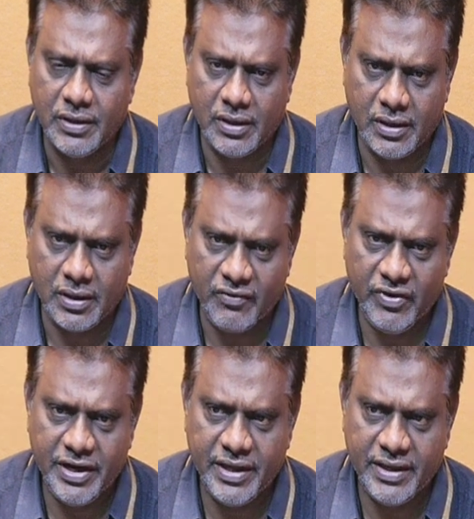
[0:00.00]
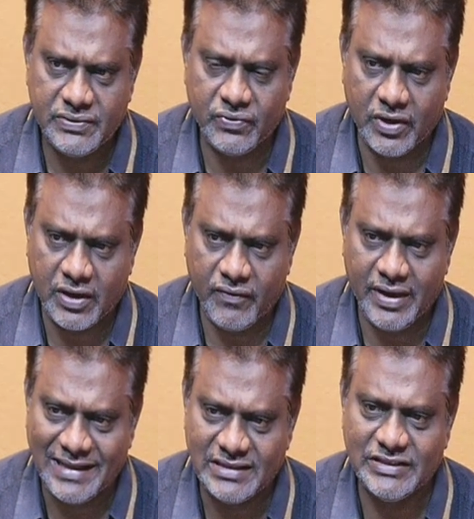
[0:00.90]
nowadays to
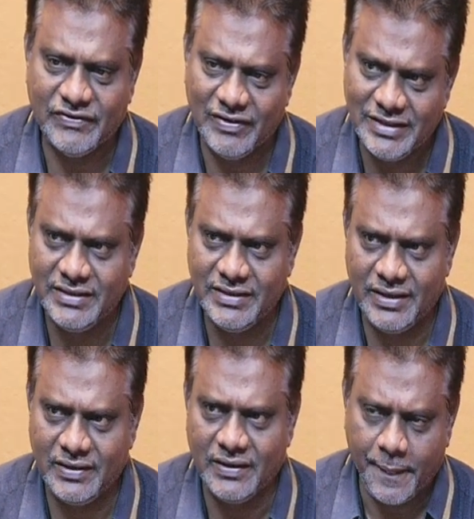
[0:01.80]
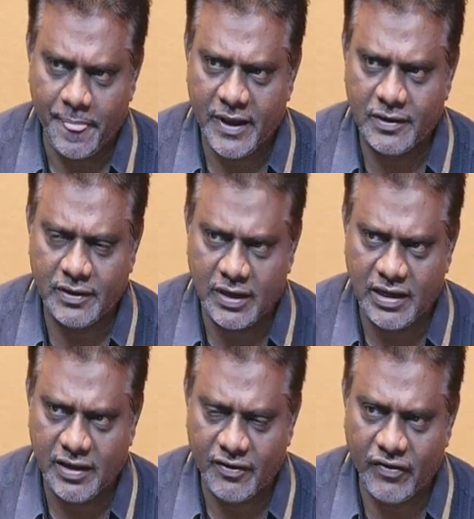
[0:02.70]
require as a civil engineer. Then
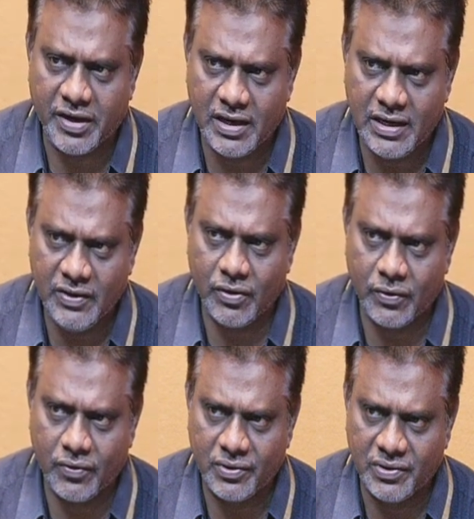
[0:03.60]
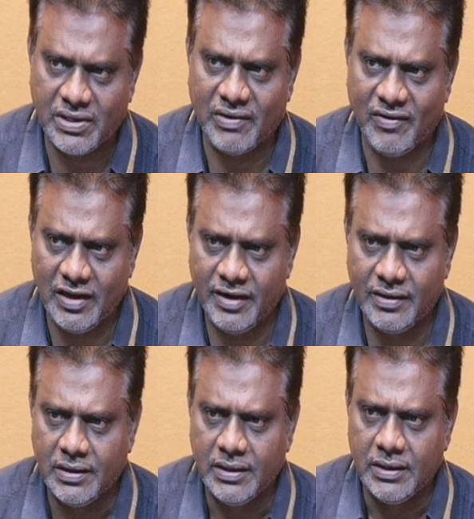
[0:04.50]
finally we are going to evaluate
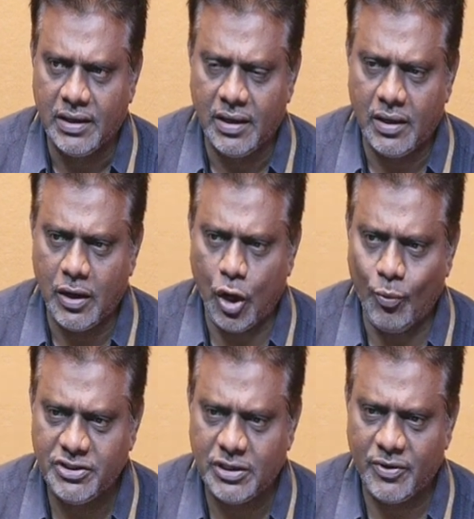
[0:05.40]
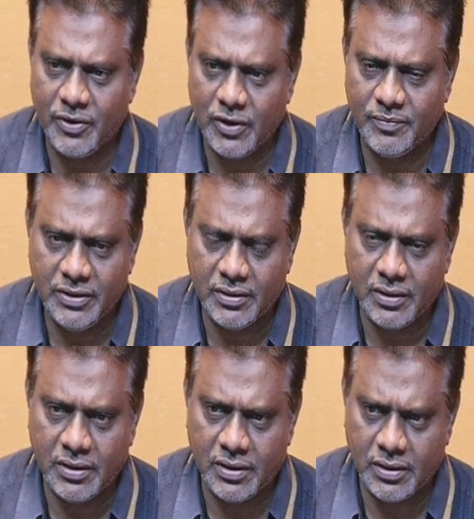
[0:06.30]
how much amount of
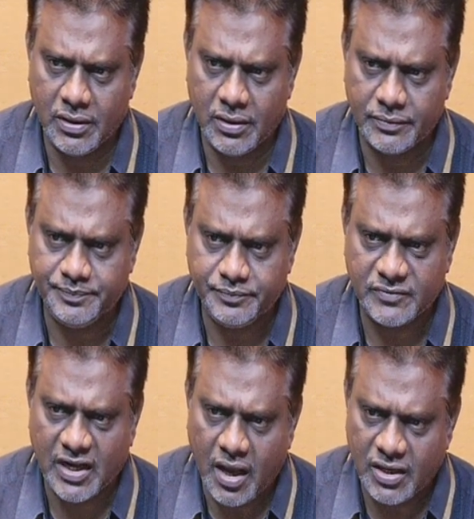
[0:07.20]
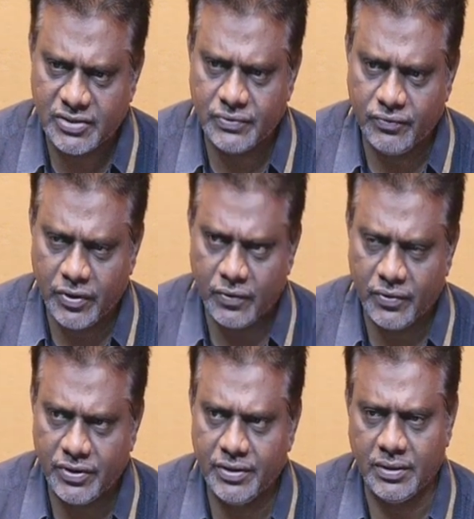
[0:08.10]
the cost we are
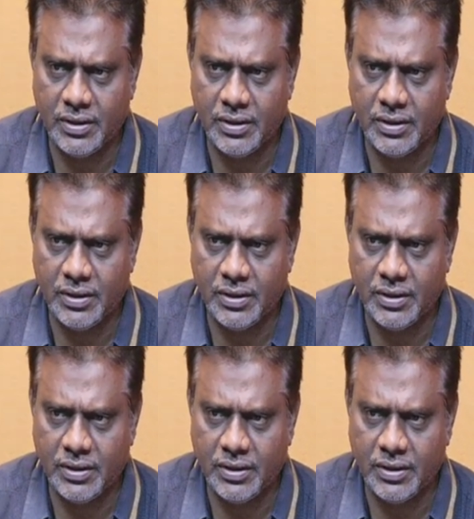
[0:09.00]
going to